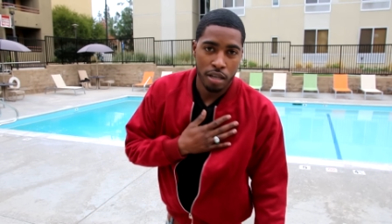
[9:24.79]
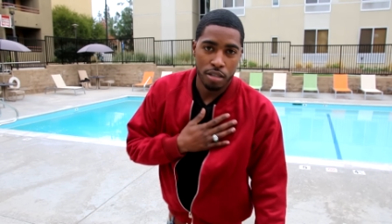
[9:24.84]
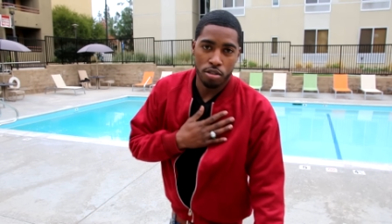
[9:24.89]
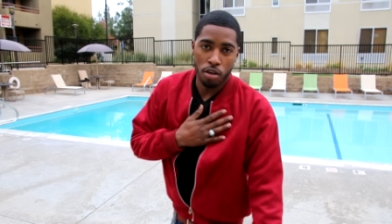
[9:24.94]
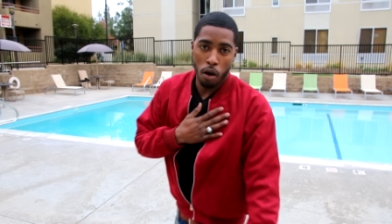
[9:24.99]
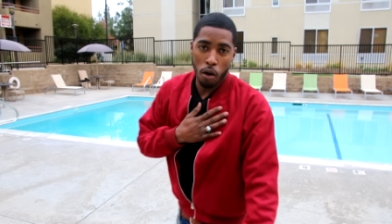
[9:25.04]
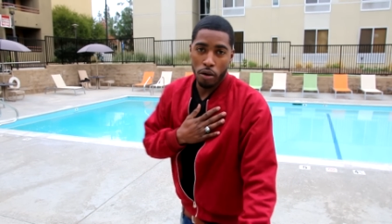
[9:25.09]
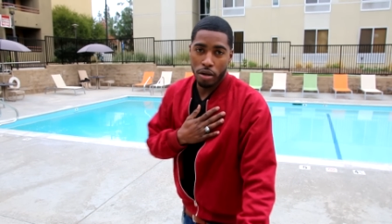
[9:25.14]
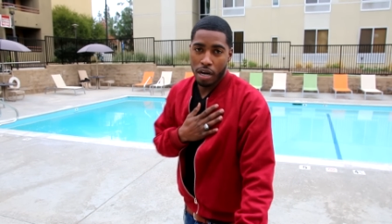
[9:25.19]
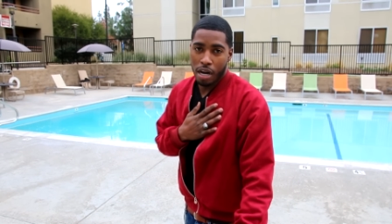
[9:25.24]

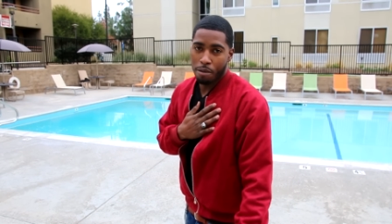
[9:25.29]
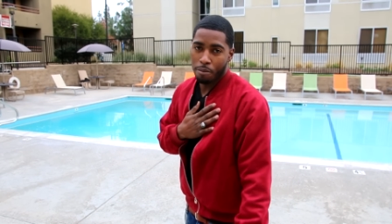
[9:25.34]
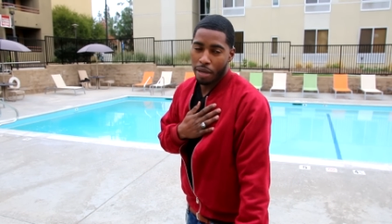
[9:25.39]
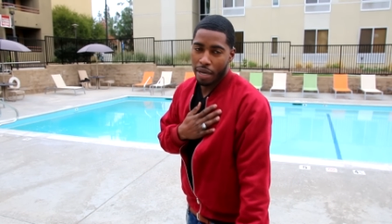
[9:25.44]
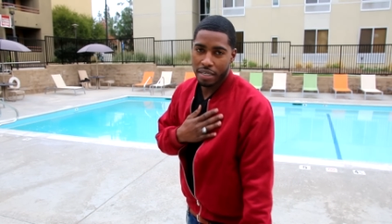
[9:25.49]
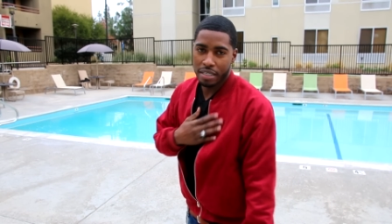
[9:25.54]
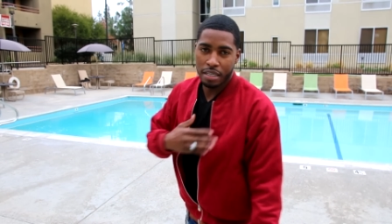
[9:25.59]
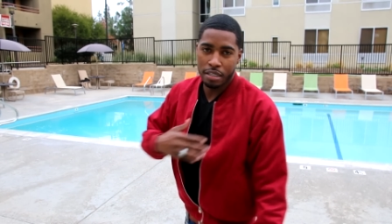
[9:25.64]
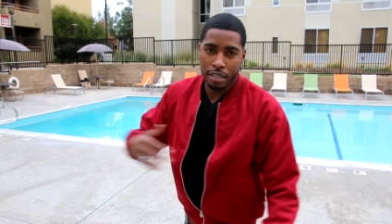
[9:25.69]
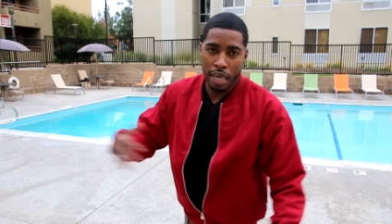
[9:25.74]
So, you know what I
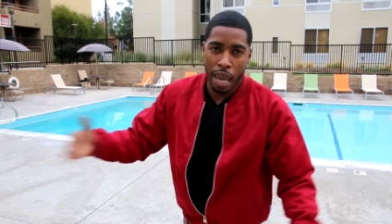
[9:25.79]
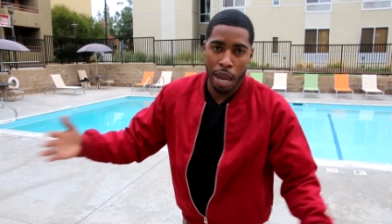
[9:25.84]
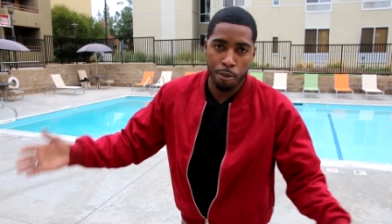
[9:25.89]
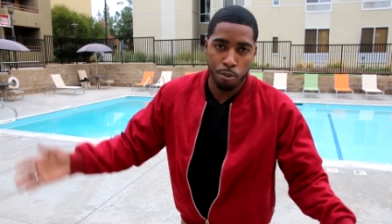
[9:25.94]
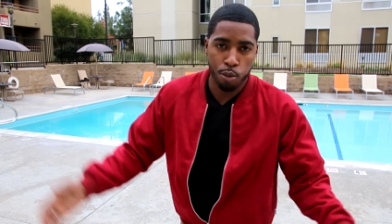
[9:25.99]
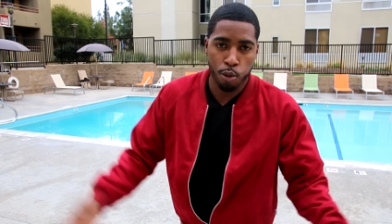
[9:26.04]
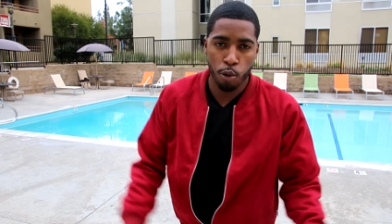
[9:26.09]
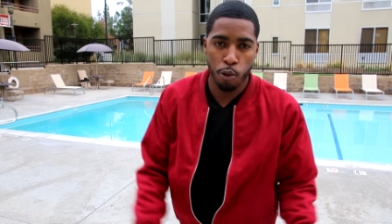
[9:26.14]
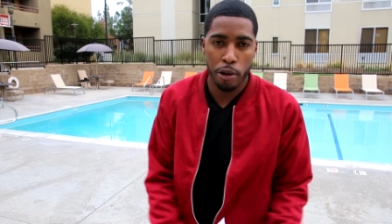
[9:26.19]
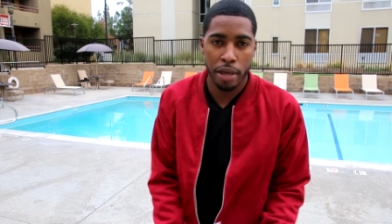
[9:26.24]
mean? He just
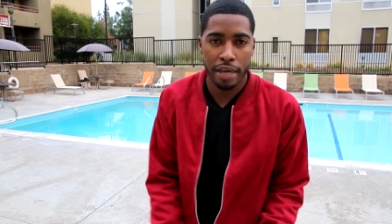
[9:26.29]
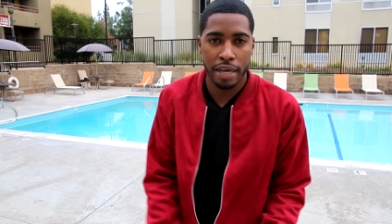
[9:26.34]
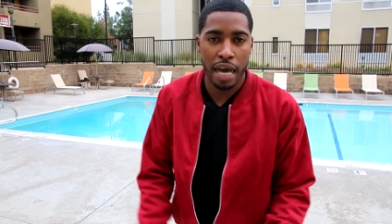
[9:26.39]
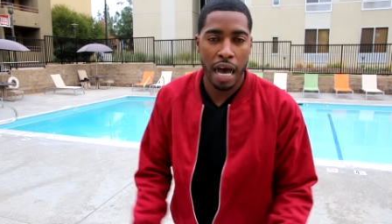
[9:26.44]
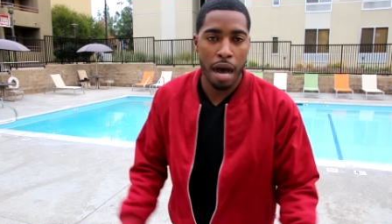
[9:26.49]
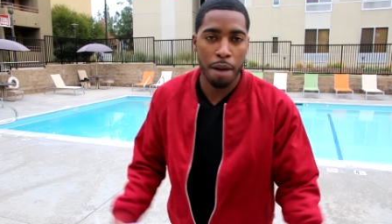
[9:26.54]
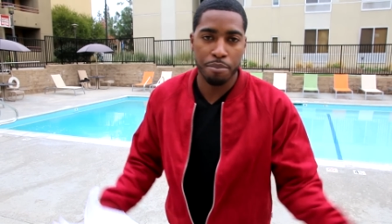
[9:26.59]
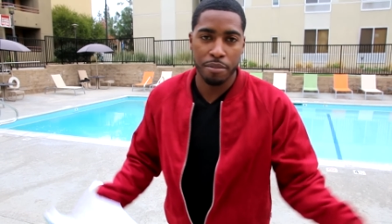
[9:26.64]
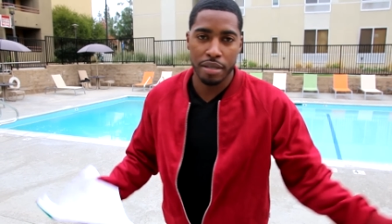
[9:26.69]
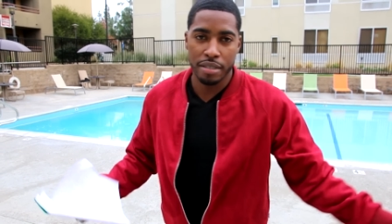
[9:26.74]
came through, he
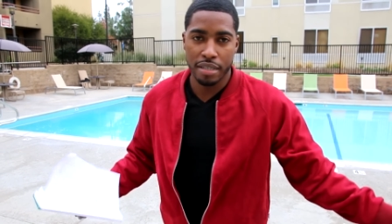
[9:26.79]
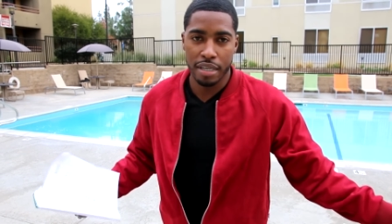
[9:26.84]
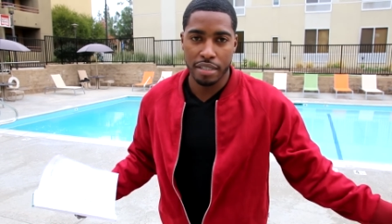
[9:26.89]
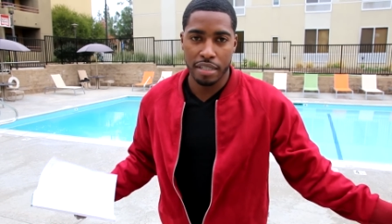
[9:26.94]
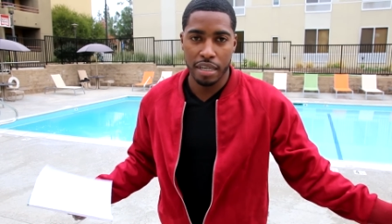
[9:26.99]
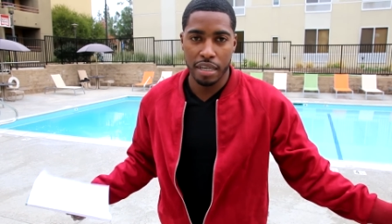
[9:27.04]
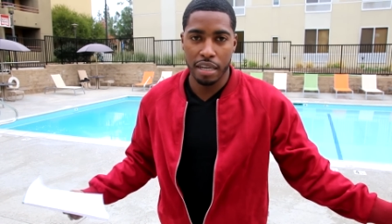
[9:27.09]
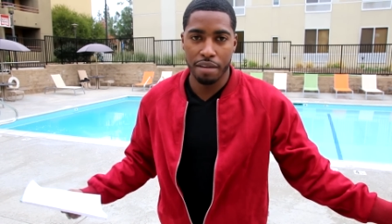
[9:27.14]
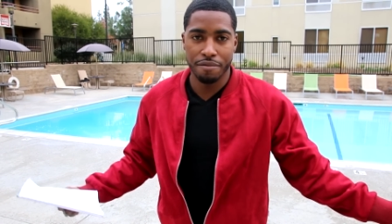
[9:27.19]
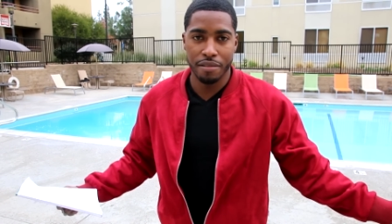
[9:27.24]
copped it
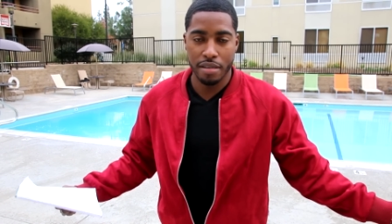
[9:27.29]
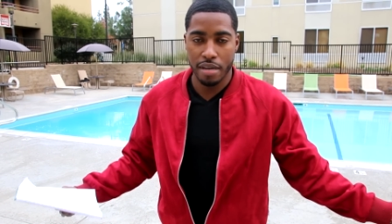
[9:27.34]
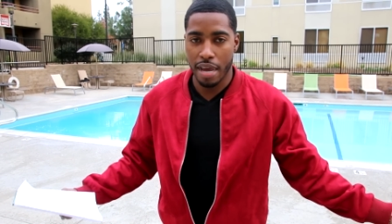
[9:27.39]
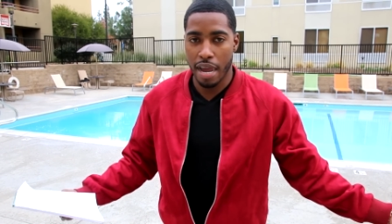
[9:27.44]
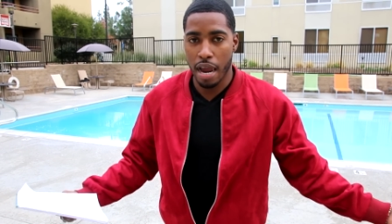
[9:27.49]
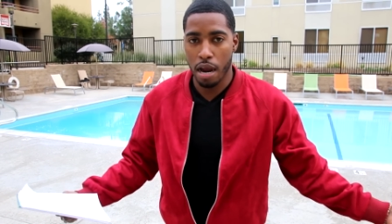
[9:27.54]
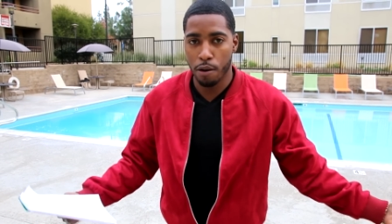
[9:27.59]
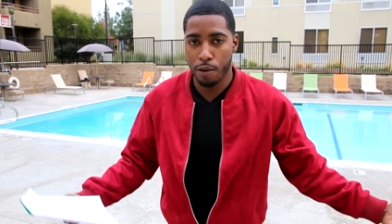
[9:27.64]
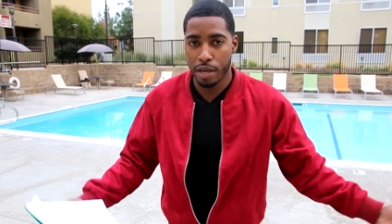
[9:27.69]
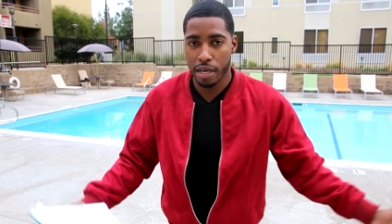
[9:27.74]
since he lived in
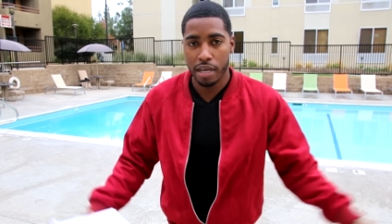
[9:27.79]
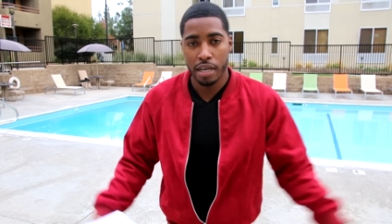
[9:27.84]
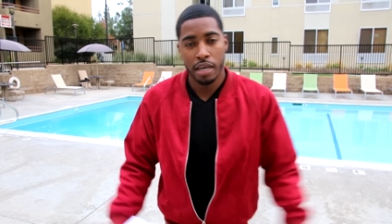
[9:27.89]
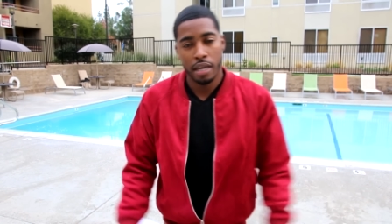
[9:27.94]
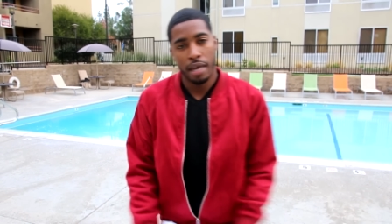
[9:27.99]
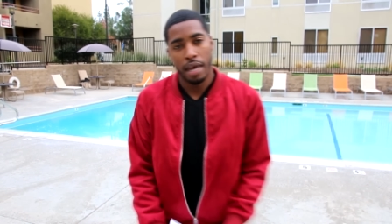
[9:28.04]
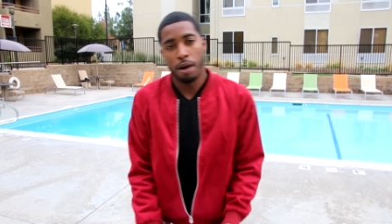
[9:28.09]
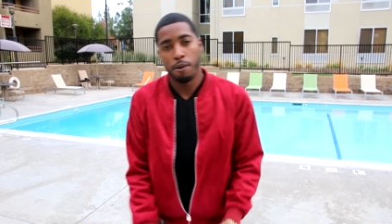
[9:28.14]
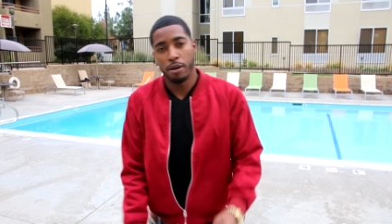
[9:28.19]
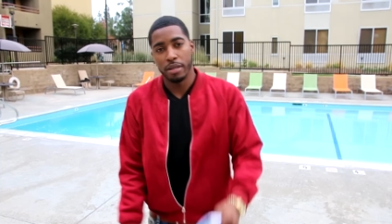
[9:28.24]
the area.
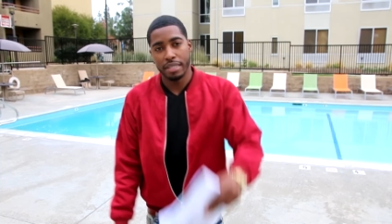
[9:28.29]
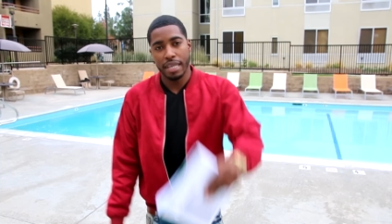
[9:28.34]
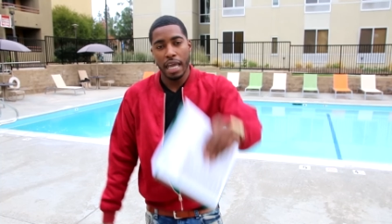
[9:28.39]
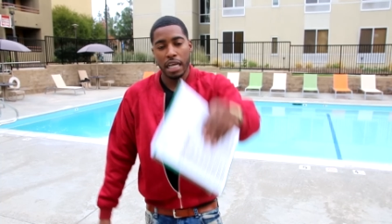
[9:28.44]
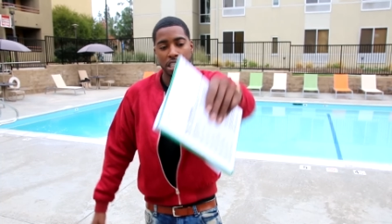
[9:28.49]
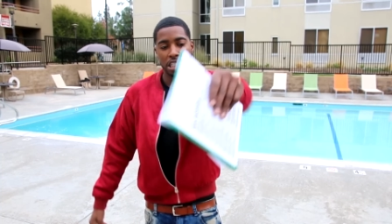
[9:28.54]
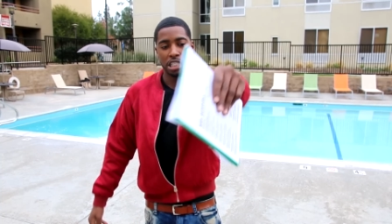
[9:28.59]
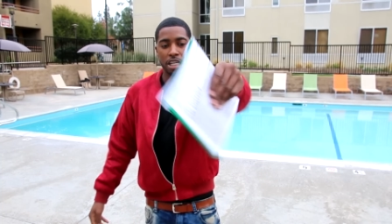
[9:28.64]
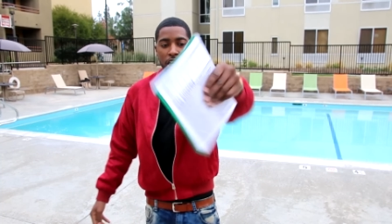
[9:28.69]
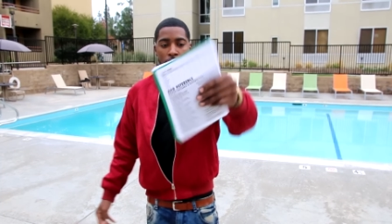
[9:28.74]
I wanna
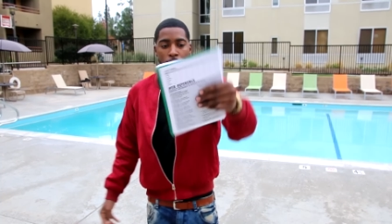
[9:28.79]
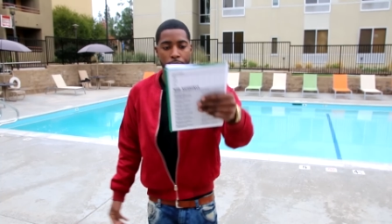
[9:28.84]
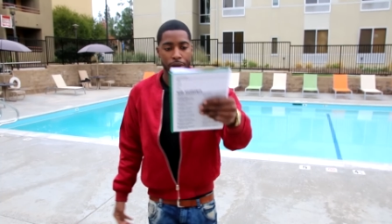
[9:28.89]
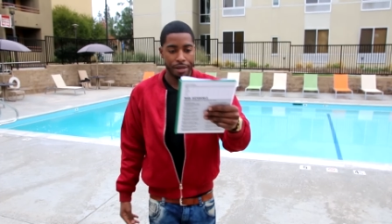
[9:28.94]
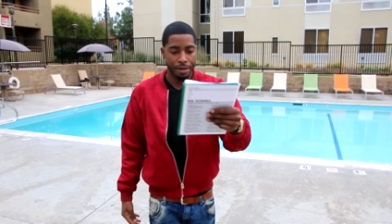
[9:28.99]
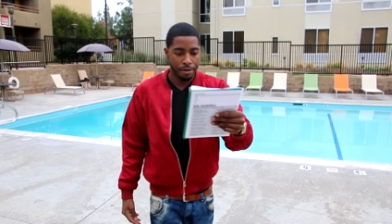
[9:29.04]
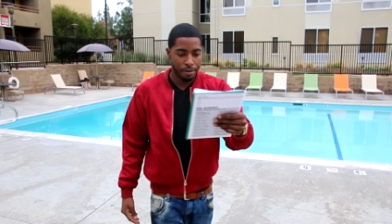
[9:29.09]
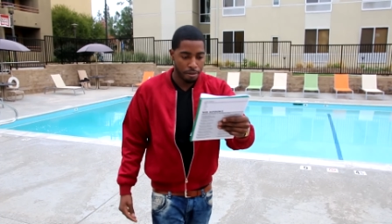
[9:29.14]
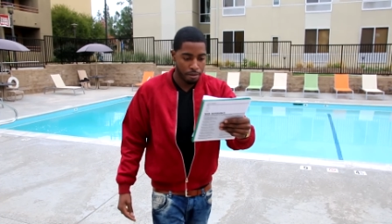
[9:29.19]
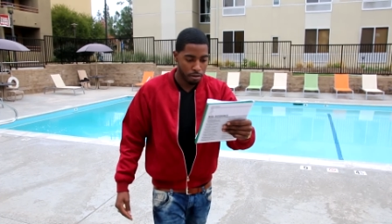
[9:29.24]
thank Jared.